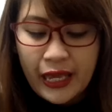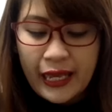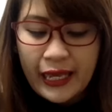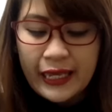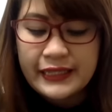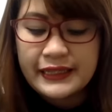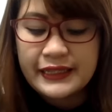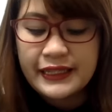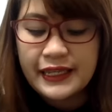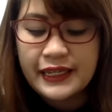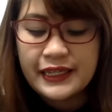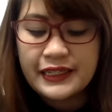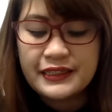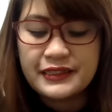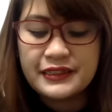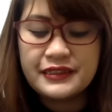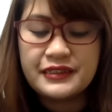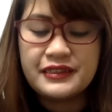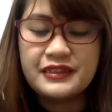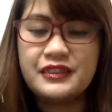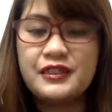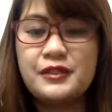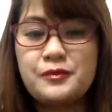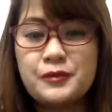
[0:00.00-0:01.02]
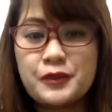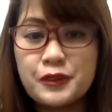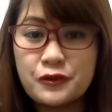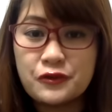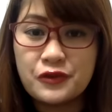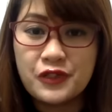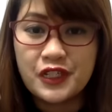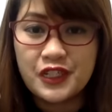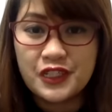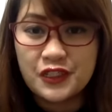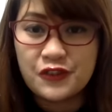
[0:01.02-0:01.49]
And then number
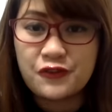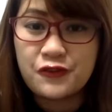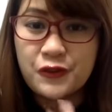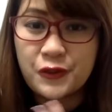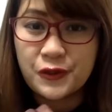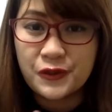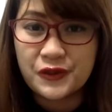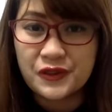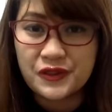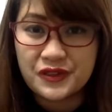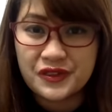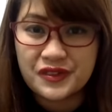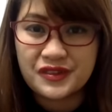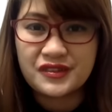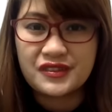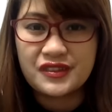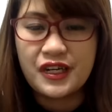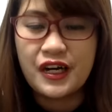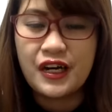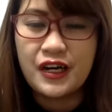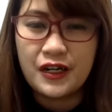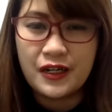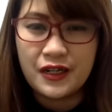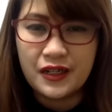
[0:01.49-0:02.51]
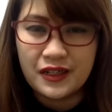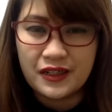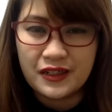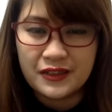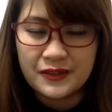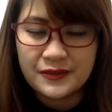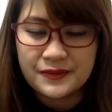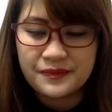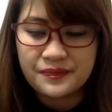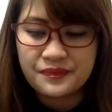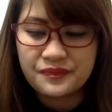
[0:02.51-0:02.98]
one, of course,
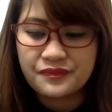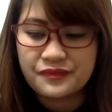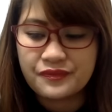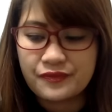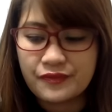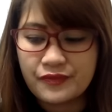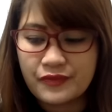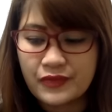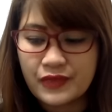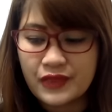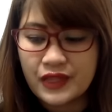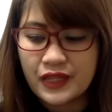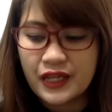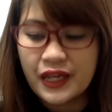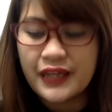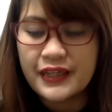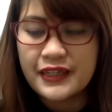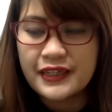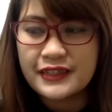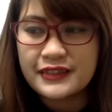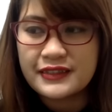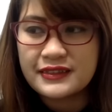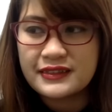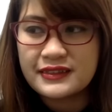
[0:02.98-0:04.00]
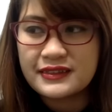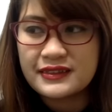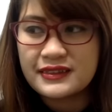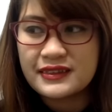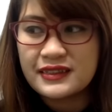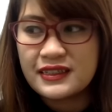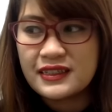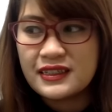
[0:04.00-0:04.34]
I guess